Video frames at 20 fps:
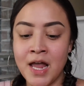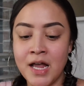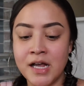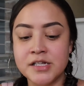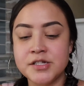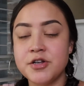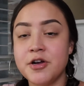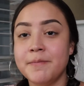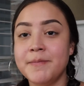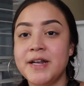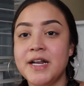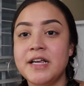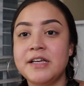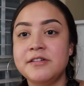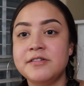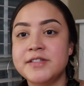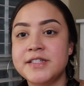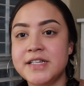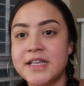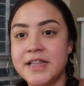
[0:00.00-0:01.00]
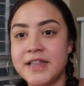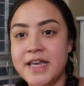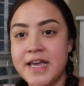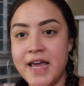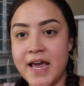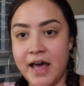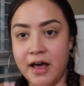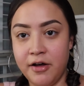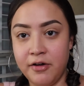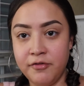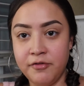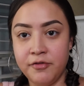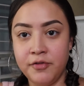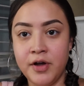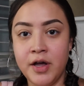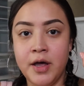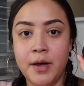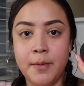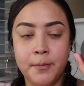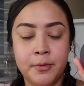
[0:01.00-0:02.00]
So I'm gonna use the e.l.f.
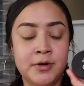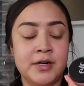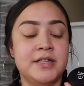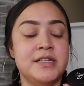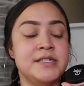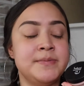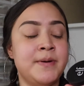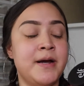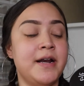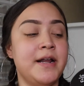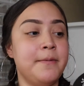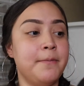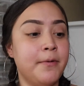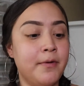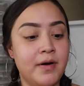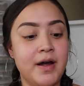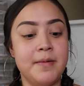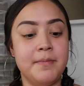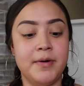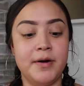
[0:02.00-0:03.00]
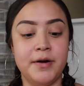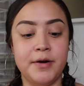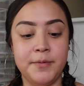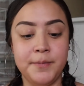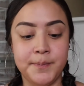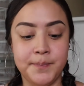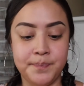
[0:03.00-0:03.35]
Poreless Putty Primer,